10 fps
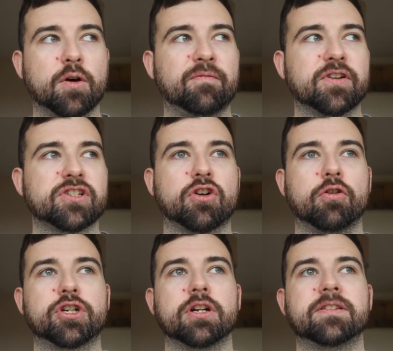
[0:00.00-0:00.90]
up for
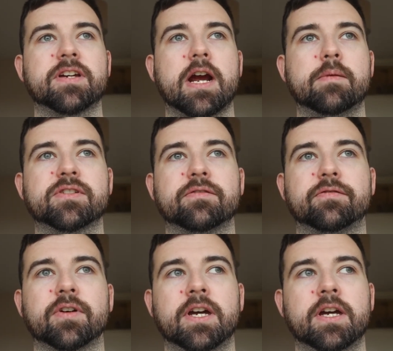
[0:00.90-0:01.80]
discussion in terms
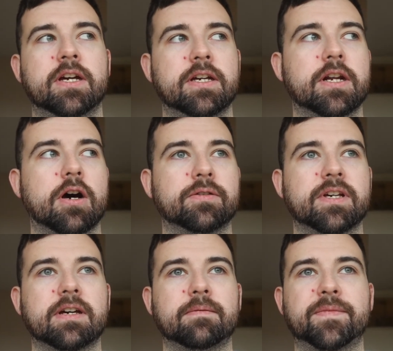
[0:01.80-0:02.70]
of
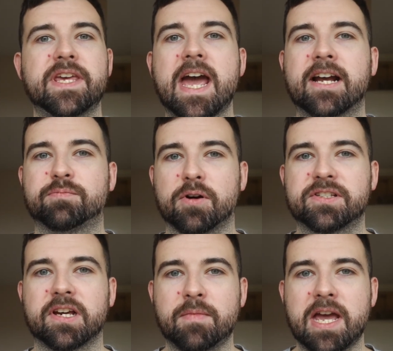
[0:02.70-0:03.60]
the experts
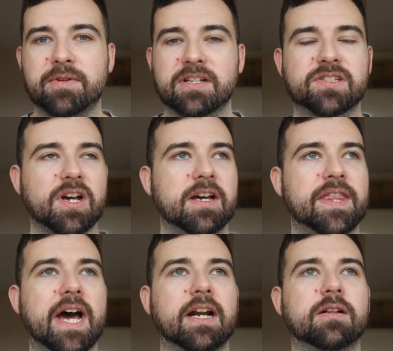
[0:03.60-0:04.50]
can maybe decide
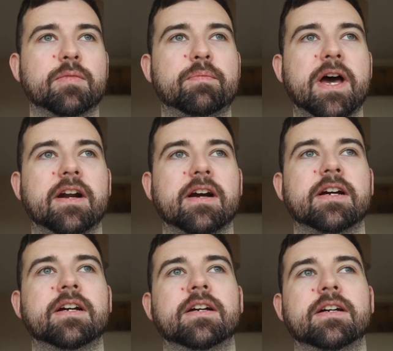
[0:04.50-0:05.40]
that a little bit better
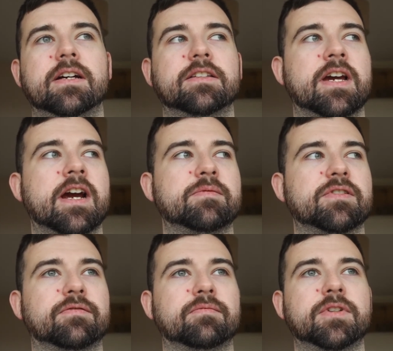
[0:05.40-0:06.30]
in terms
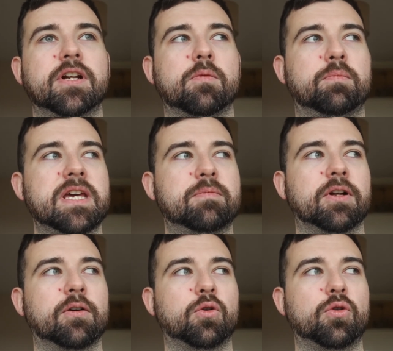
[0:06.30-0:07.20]
of people
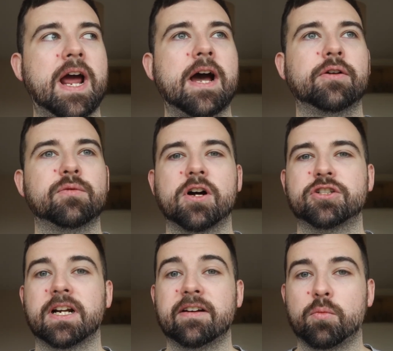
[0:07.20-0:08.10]
who were around
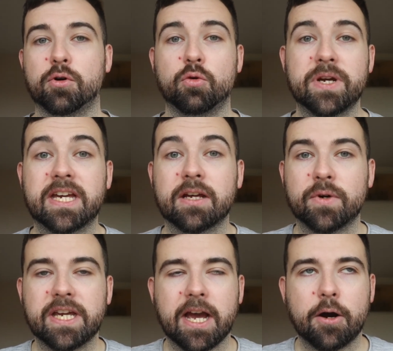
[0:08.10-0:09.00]
watching Liverpool week in,
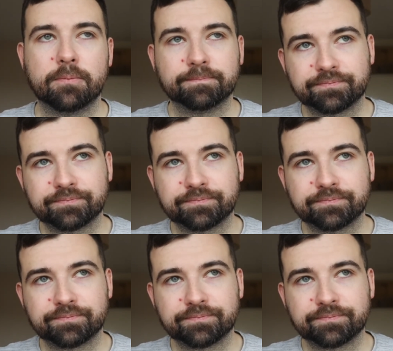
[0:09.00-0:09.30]
week out